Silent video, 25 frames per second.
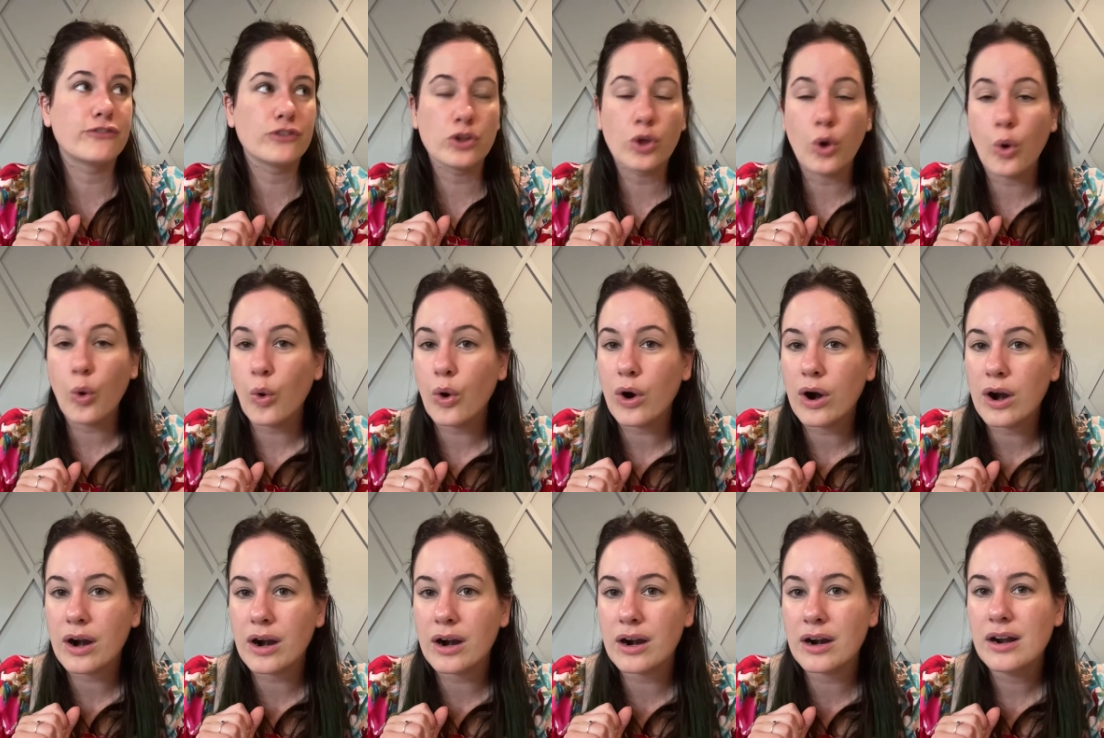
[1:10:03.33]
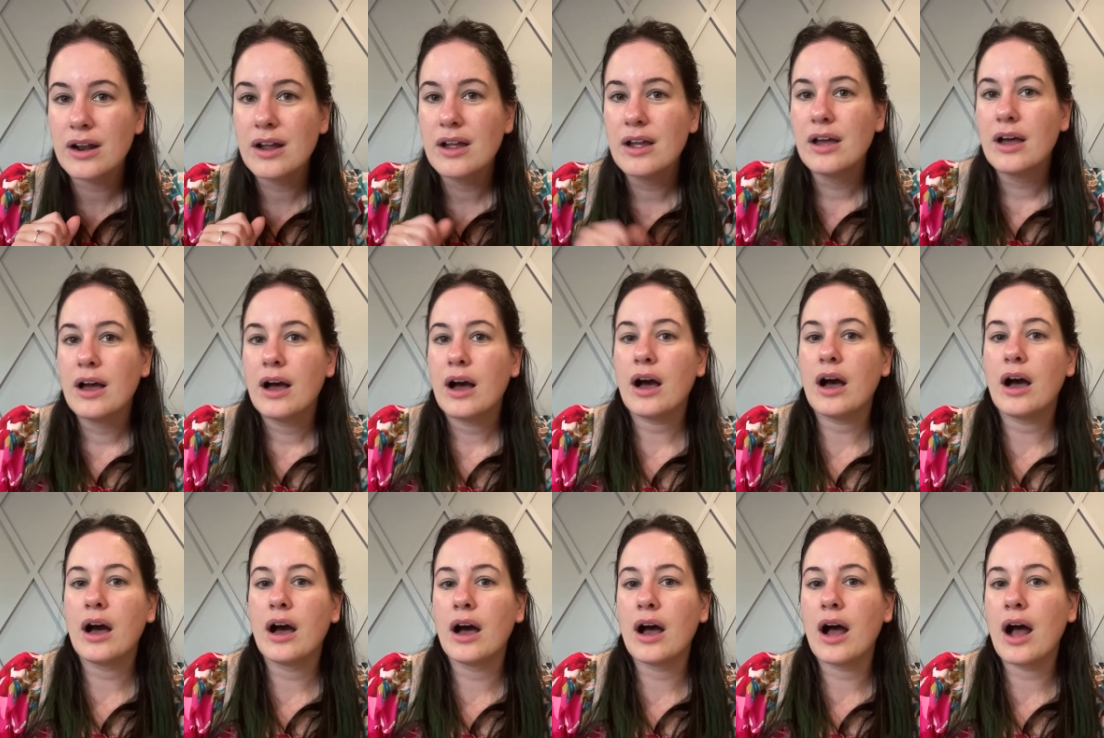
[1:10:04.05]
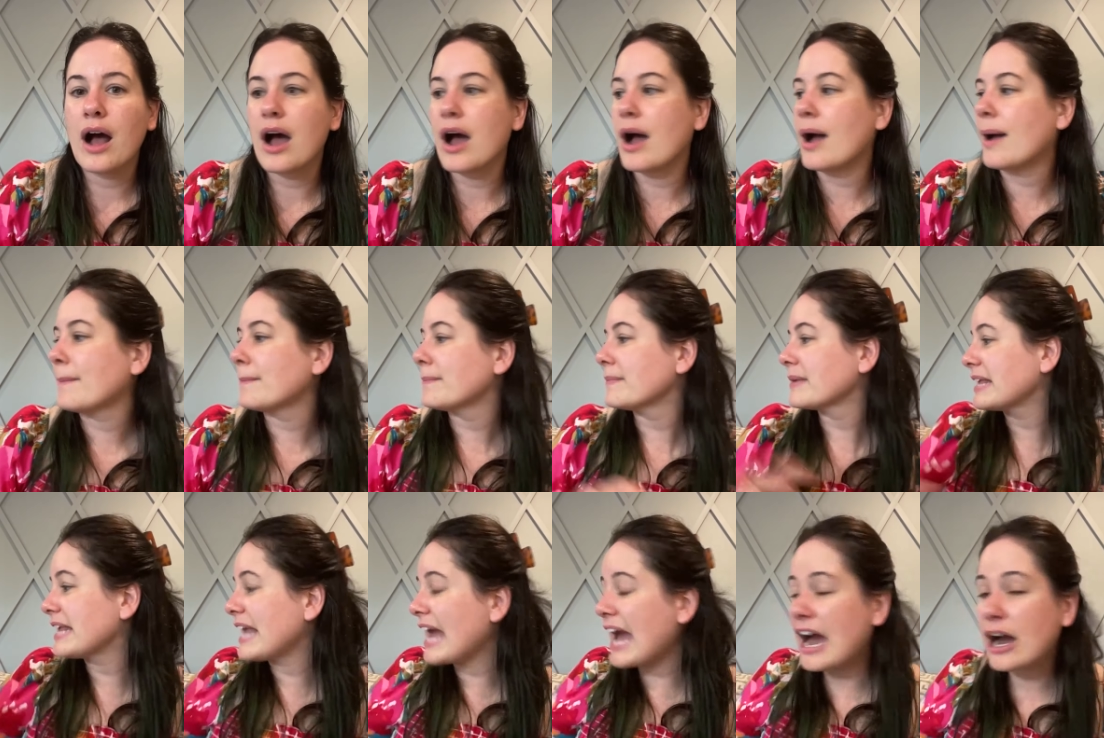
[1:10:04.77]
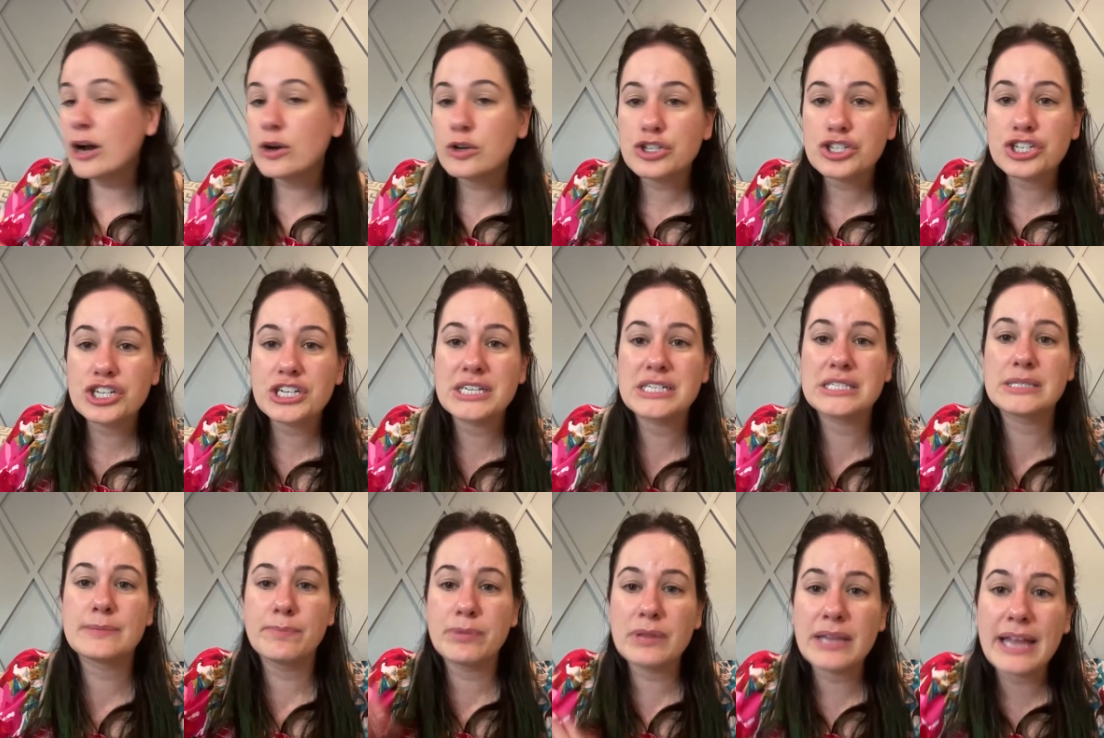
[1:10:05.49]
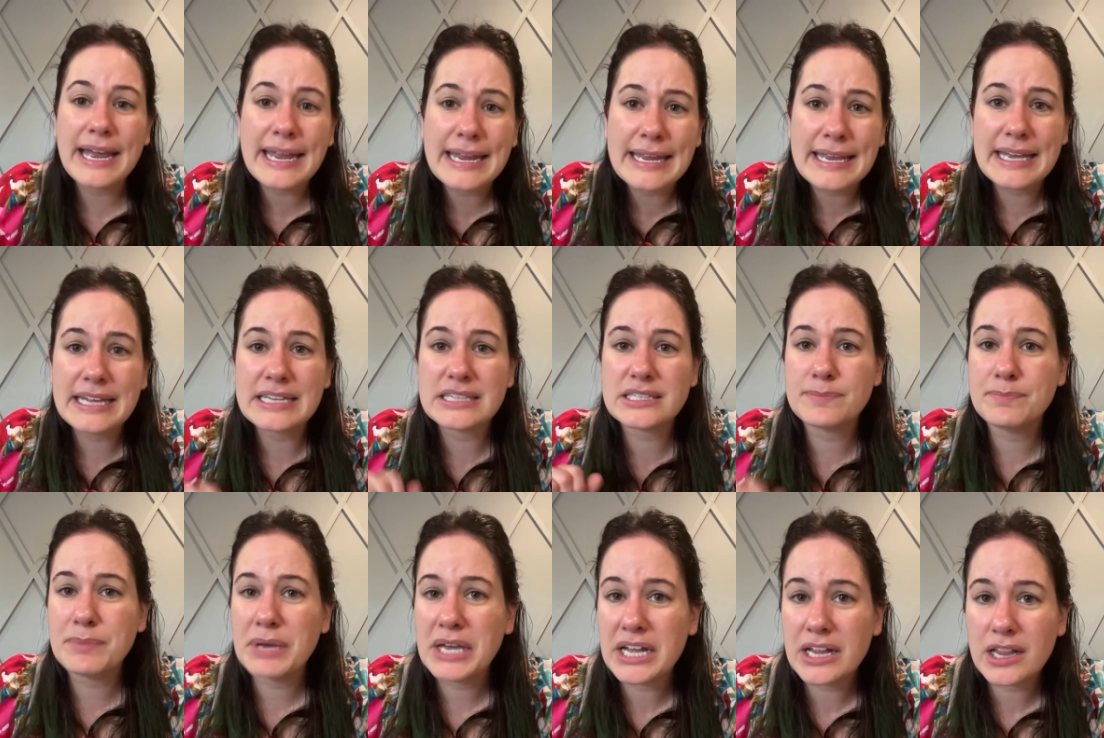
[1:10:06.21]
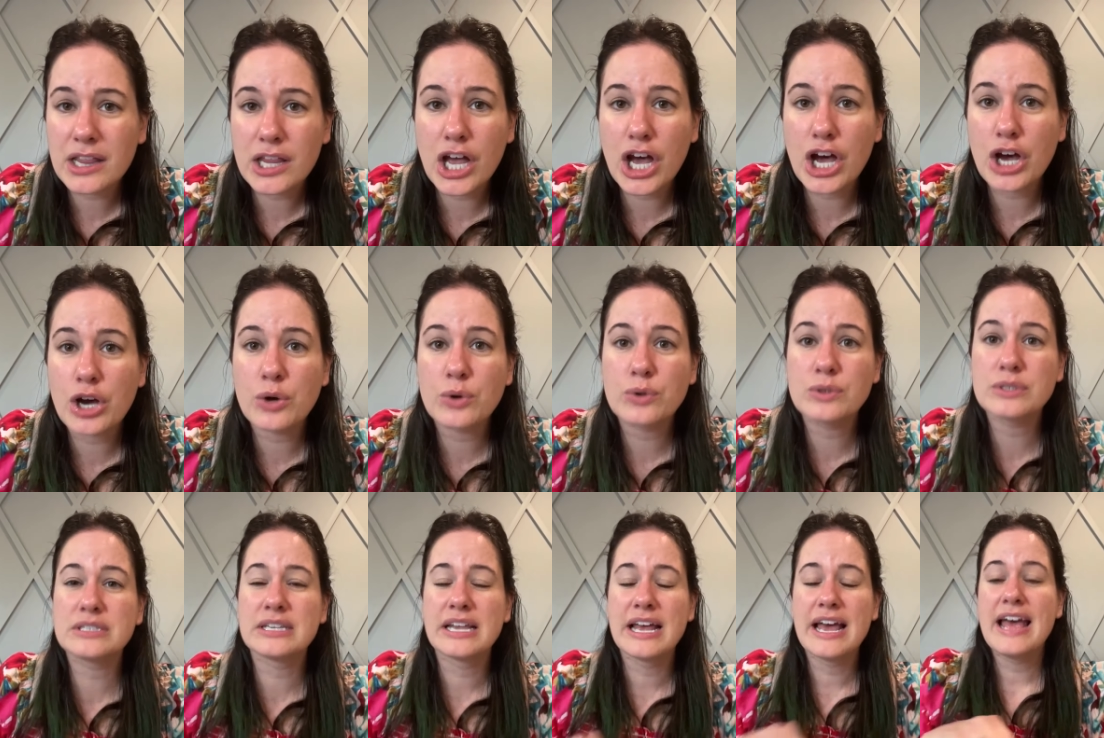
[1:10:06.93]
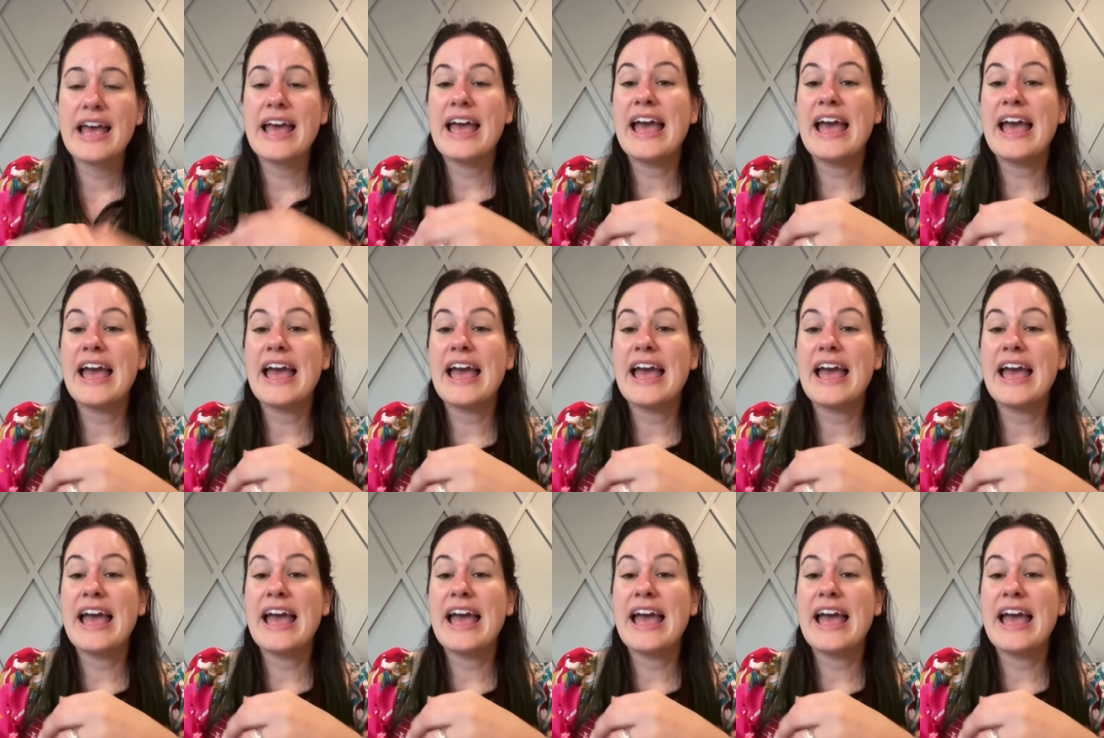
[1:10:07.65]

floor, um, couches, blankets, pillows,